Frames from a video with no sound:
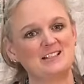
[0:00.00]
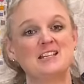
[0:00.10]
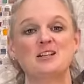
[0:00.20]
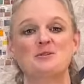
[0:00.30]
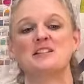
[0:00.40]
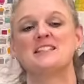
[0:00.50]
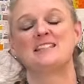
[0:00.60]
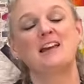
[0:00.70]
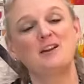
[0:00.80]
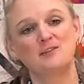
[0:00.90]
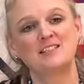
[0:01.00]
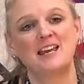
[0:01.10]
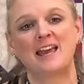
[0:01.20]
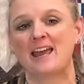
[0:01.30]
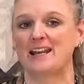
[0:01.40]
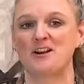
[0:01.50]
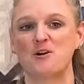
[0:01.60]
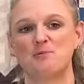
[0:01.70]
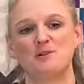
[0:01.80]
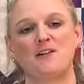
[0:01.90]
to do Sift, and I
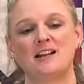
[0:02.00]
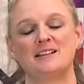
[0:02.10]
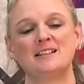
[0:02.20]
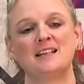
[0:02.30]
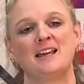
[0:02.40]
hope you find